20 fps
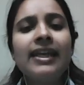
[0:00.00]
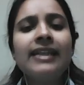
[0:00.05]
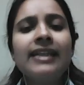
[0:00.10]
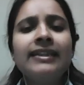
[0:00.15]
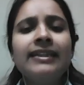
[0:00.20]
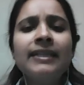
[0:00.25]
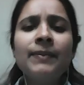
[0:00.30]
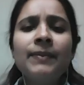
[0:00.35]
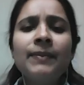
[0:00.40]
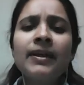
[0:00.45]

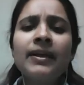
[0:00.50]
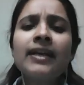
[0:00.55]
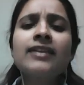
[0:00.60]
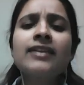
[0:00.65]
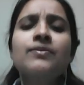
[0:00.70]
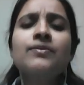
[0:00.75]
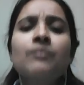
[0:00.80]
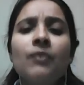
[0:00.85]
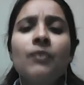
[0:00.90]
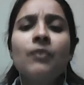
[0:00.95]
Deepak
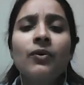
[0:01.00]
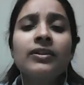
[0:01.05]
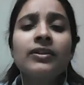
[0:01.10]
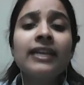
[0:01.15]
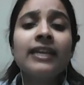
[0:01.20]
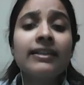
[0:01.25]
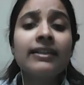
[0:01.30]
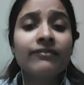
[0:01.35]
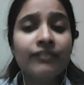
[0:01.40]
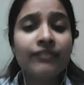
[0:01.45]
has
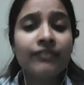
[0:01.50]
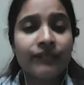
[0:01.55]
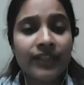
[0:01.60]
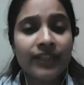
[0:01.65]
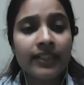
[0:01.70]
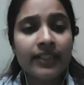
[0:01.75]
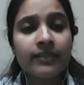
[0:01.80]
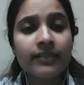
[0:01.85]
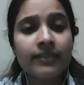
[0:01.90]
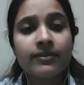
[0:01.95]
more than
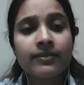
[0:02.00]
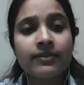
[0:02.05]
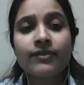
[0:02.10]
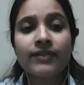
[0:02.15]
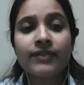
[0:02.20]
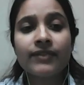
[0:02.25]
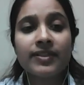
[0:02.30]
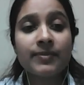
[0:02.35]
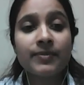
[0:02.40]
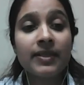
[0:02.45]
15 years
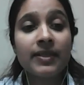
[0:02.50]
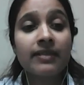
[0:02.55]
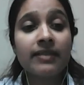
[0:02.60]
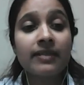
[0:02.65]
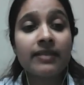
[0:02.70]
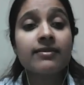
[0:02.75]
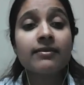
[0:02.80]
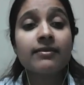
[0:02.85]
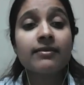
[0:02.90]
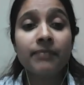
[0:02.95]
of
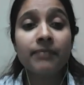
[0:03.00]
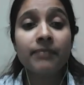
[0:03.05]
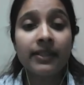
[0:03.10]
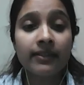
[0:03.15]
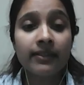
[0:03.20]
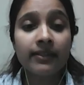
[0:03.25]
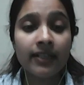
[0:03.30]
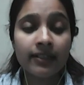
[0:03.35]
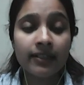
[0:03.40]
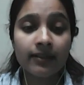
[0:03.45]
experience in
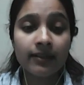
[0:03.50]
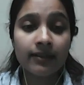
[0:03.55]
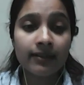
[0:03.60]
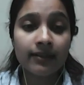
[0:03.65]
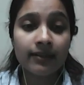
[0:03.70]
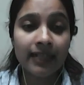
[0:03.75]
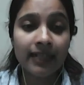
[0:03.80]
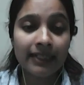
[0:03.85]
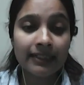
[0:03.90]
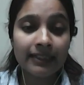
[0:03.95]
big
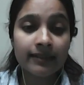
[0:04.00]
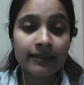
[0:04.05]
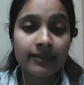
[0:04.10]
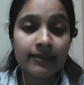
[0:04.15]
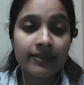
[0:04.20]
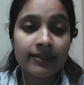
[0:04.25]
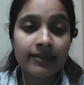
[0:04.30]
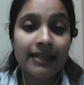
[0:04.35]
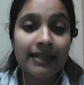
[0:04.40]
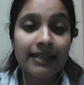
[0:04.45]
data,
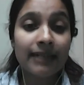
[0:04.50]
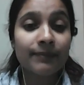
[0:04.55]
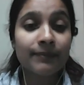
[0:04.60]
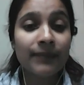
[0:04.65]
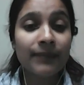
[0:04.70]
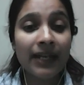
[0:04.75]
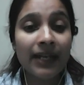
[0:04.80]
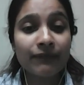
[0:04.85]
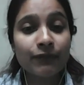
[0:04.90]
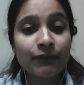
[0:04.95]
analytics,
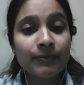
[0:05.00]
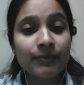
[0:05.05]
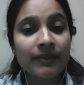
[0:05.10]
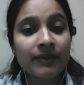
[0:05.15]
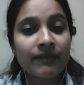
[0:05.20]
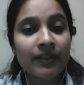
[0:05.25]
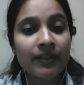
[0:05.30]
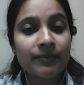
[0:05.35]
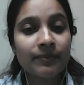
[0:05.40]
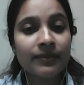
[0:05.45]
and platform
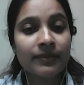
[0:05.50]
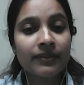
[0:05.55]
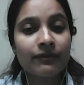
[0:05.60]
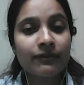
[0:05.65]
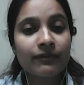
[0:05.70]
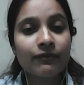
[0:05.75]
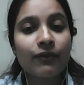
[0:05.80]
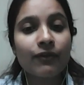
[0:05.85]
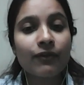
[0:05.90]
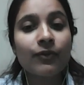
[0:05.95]

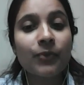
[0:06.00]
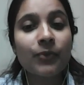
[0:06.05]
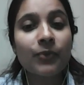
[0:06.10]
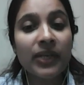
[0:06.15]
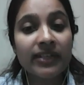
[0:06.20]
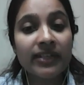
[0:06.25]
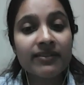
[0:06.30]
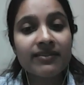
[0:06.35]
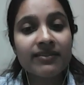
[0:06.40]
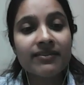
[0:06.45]
development for
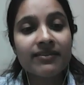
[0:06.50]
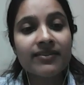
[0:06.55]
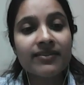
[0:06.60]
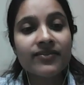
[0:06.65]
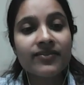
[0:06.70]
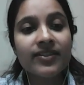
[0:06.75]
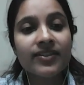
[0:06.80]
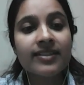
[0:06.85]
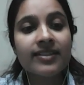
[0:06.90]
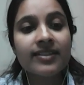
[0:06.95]
various
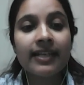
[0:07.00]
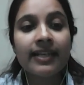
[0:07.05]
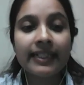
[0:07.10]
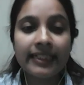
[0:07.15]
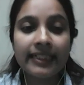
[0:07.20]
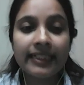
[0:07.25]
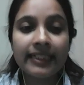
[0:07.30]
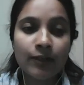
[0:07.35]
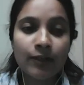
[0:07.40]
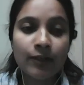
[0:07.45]
industries
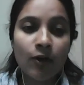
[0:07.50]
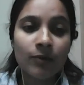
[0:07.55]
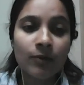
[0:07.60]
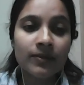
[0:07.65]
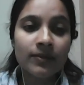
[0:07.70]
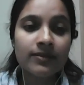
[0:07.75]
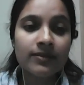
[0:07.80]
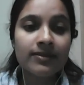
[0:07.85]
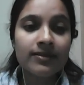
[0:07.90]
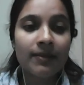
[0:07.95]
like
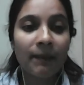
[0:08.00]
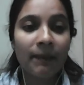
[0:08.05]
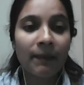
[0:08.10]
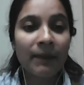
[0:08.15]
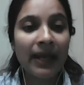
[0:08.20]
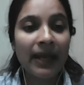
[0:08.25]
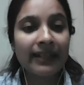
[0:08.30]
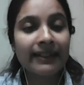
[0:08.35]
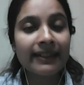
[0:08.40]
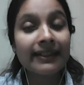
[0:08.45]
e-commerce,
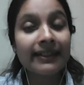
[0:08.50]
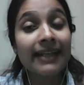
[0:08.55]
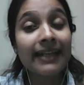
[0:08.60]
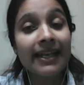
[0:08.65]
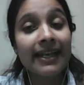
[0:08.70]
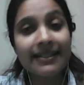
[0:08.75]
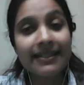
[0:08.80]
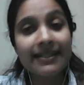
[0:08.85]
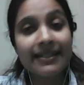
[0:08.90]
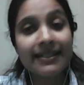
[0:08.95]

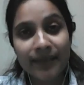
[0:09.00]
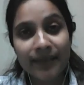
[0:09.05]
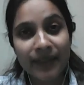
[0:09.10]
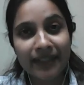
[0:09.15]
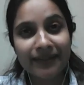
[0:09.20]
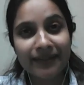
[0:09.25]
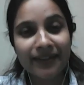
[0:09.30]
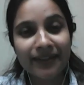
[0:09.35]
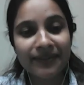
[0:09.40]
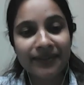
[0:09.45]
banking, and
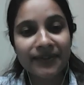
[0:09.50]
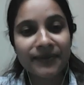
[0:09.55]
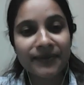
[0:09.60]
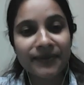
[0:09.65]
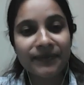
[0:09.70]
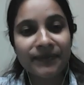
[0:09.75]
semiconductor.